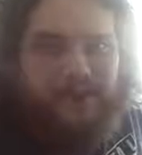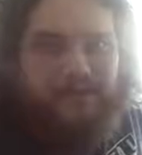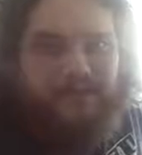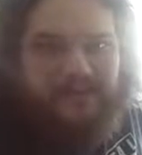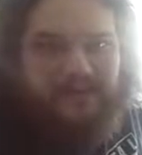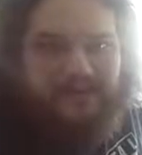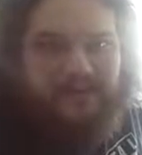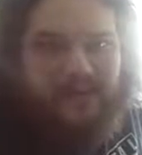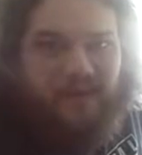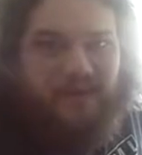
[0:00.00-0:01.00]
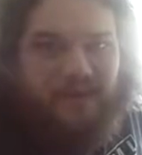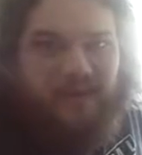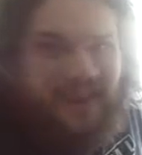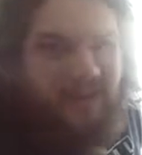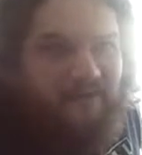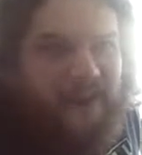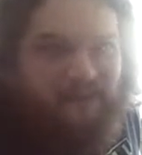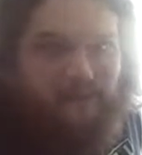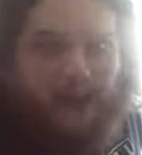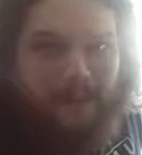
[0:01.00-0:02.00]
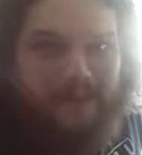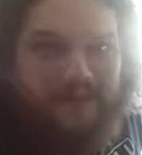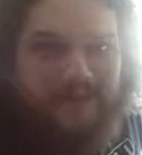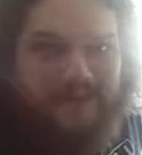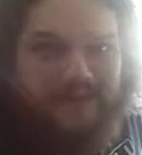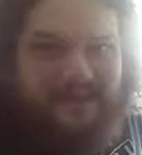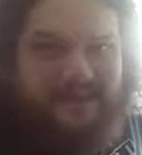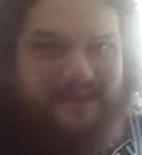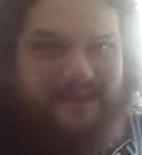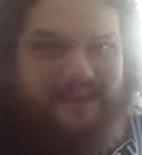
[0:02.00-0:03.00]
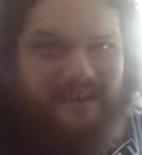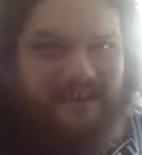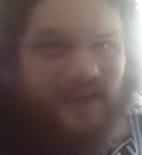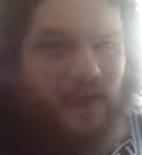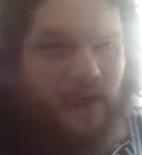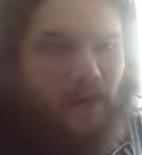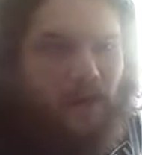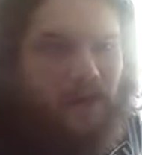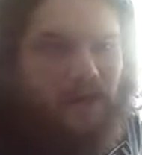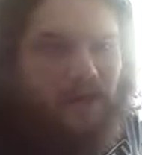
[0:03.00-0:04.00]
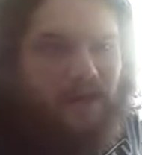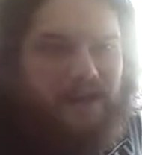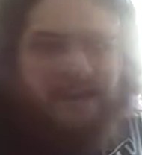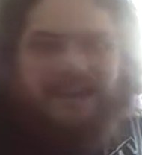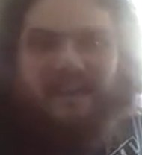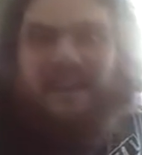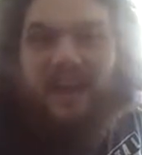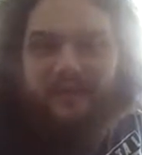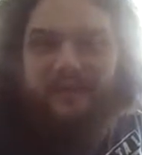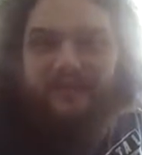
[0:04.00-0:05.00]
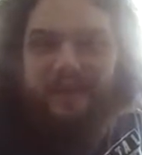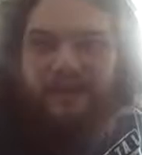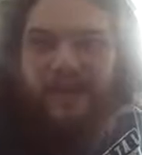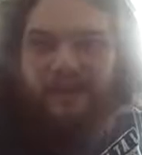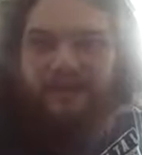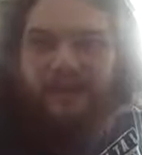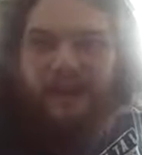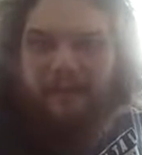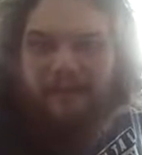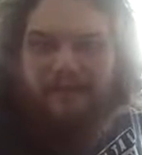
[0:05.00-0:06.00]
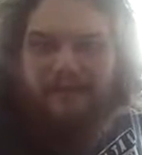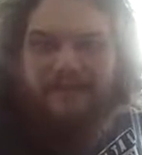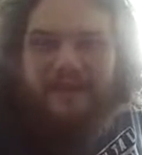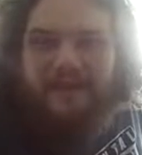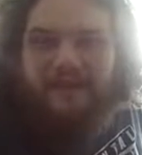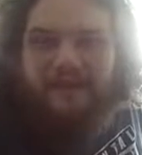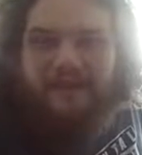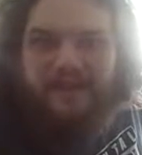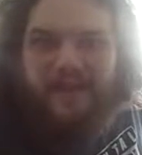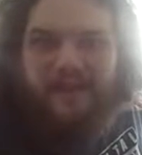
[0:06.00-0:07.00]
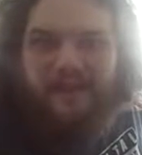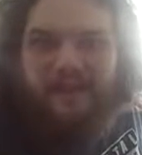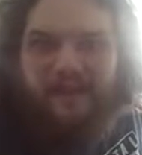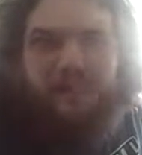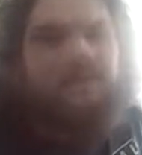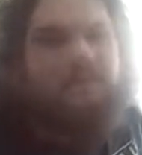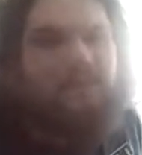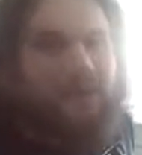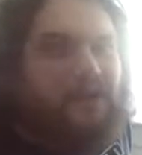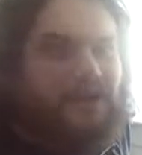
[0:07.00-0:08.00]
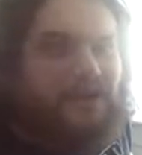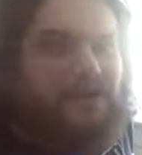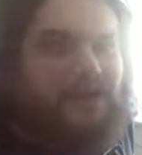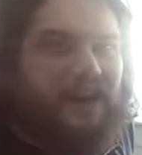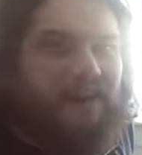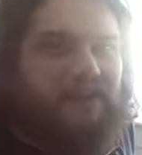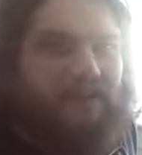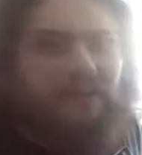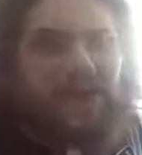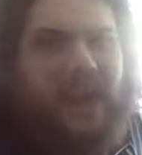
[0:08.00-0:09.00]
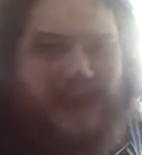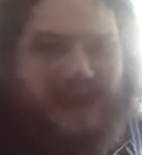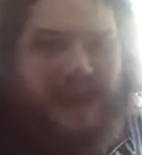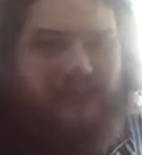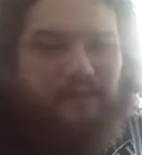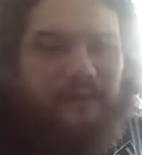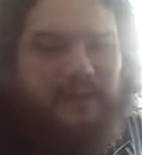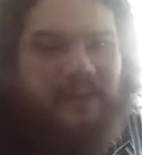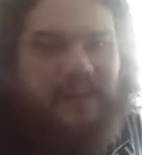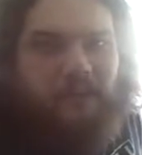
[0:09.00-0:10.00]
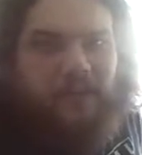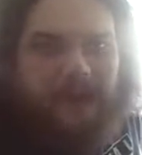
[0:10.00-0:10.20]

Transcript: ships during it have had weapons. So, because like the other time we used it, it was like it was a merchant ship, and we didn't